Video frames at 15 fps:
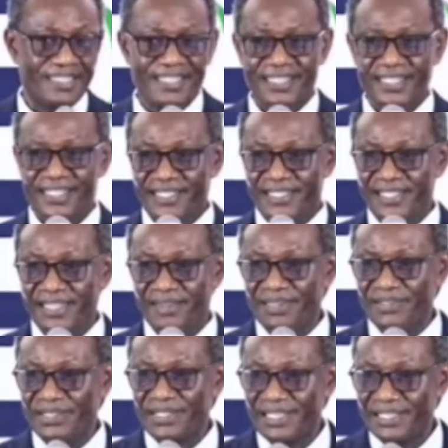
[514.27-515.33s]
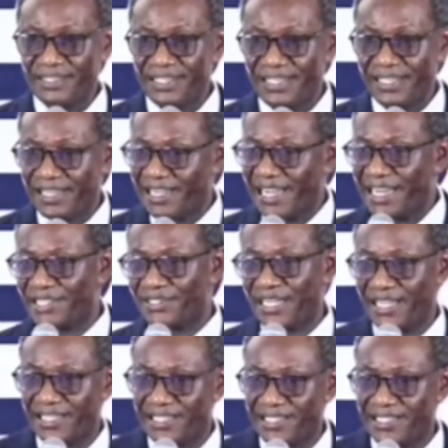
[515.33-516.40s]
This year, the, last
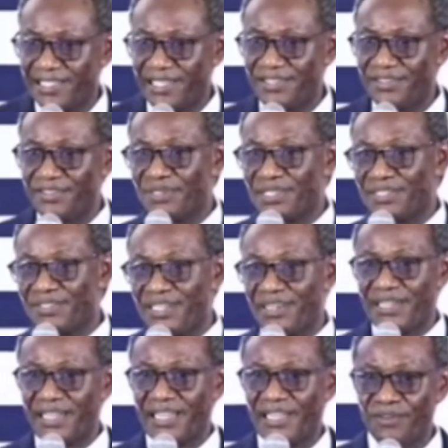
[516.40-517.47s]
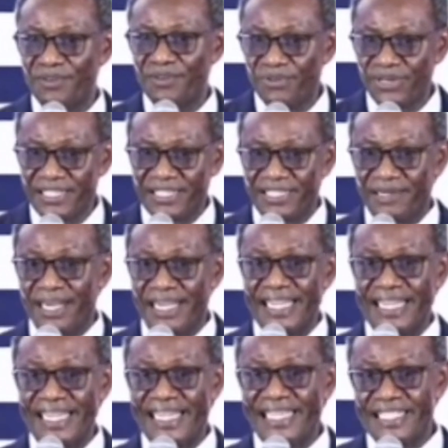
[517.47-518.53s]
August, the youth ministry alone brought us about
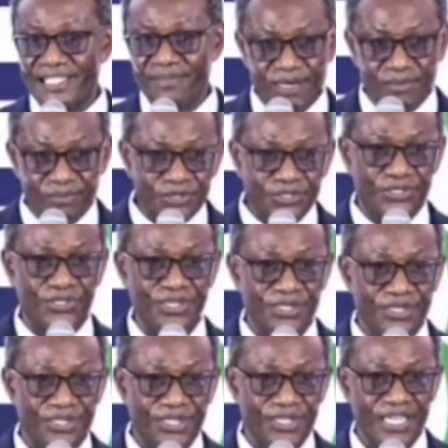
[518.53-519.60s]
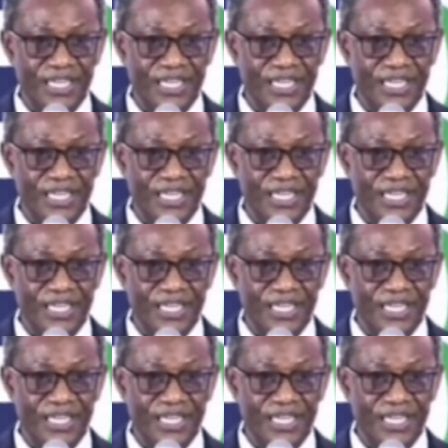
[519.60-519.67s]
eight memos.